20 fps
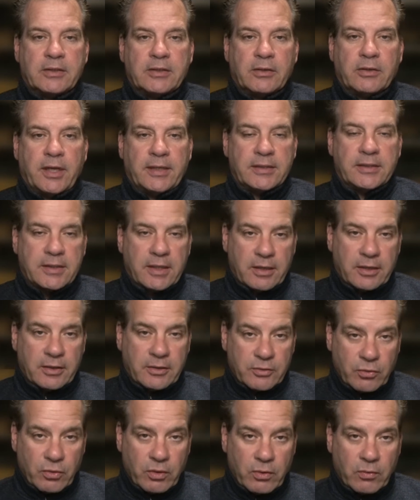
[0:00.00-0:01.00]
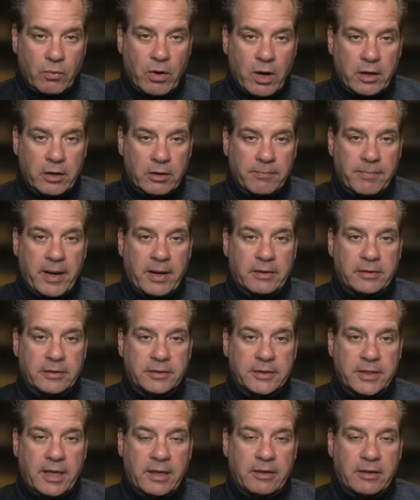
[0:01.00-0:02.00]
so they started throwing water
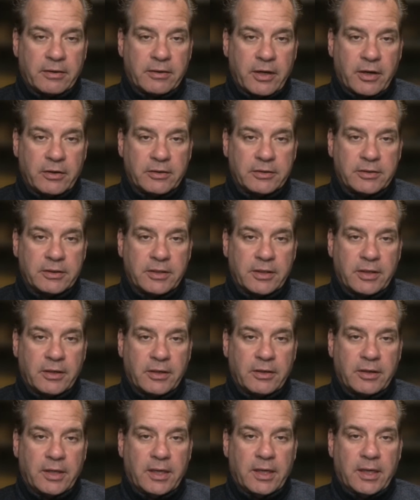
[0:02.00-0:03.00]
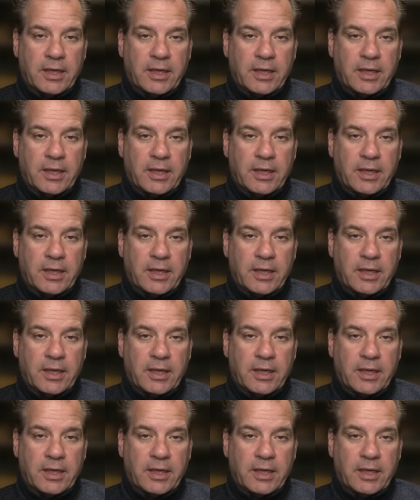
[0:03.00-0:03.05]
bottles at her, cursing her.